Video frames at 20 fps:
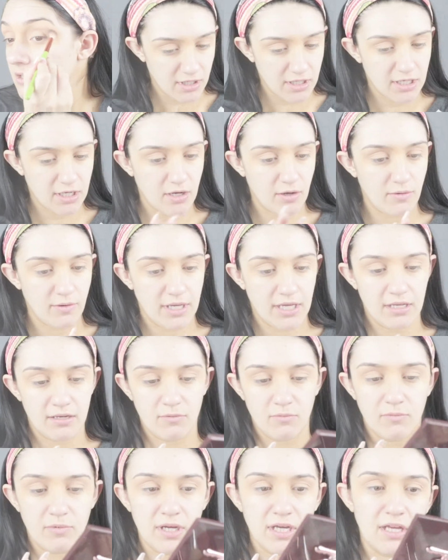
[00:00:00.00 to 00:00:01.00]
We're gonna go in
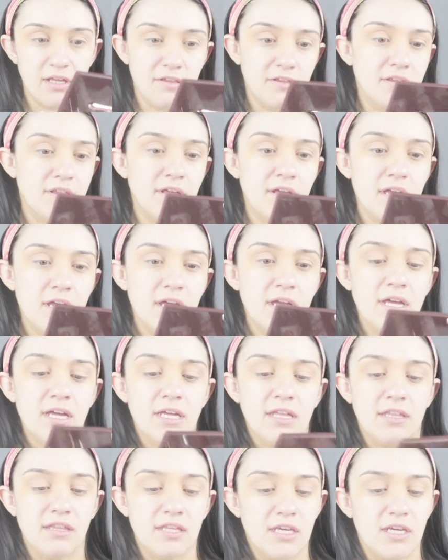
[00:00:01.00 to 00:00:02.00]
with
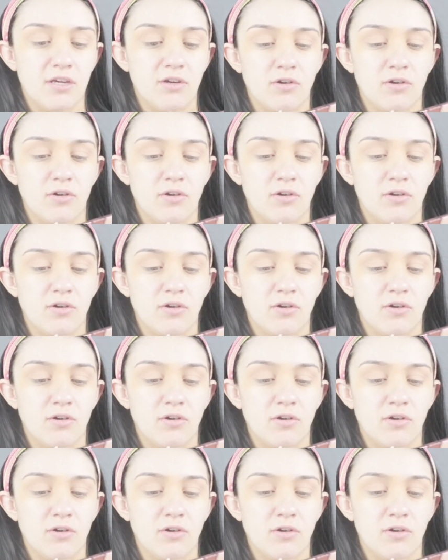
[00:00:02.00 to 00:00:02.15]
the